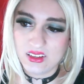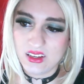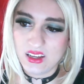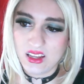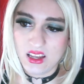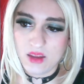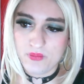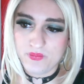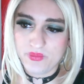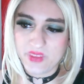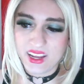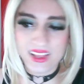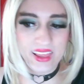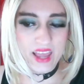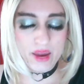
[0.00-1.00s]

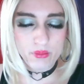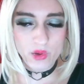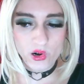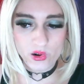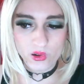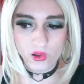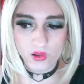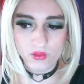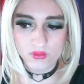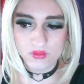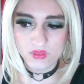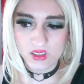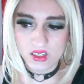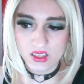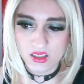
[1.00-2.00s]
Clamperl.
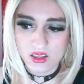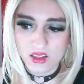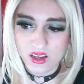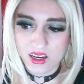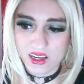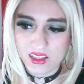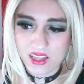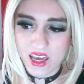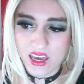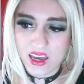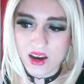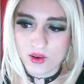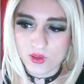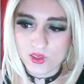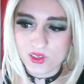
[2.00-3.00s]
I like
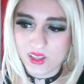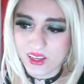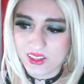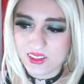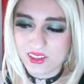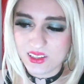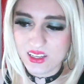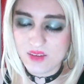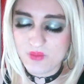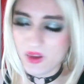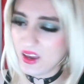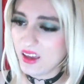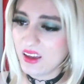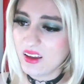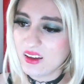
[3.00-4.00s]
how it's like
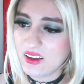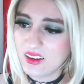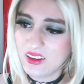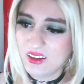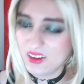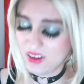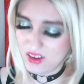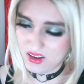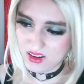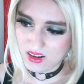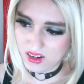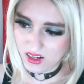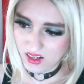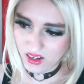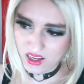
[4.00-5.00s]
sleeping.
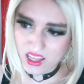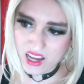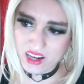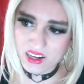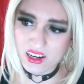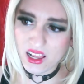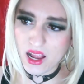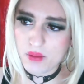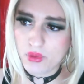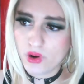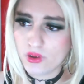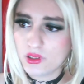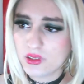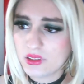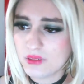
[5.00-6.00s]
I like
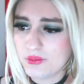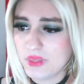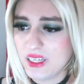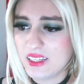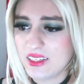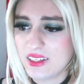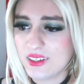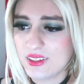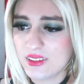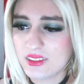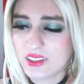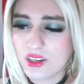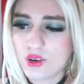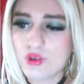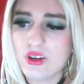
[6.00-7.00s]
Clamperl. It's a B tier.
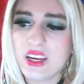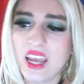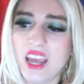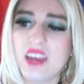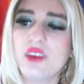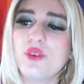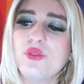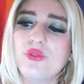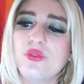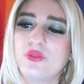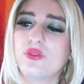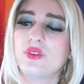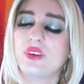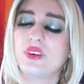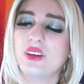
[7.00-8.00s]
It's a creative
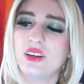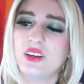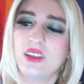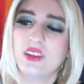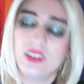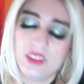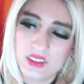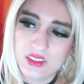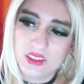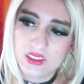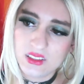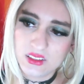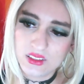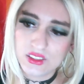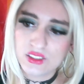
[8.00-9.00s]

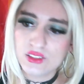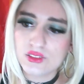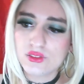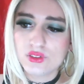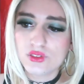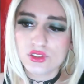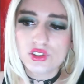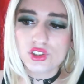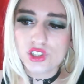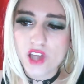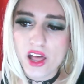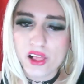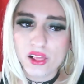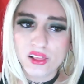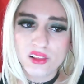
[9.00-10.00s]
little
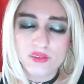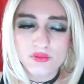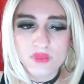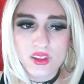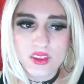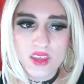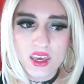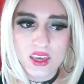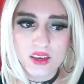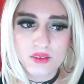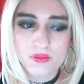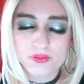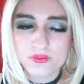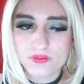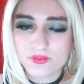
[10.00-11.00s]
shell thing.
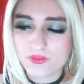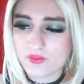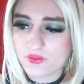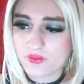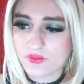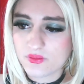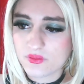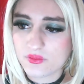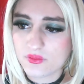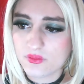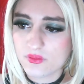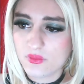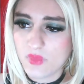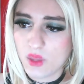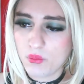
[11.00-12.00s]

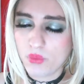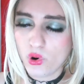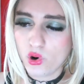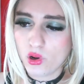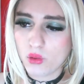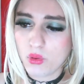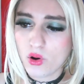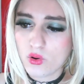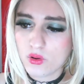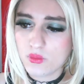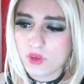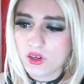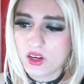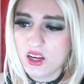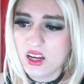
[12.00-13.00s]
The pearl
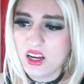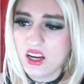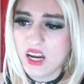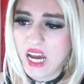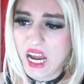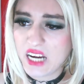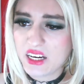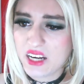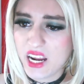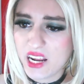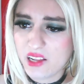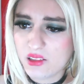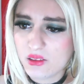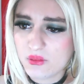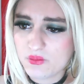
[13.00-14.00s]
Pokemon. Huntail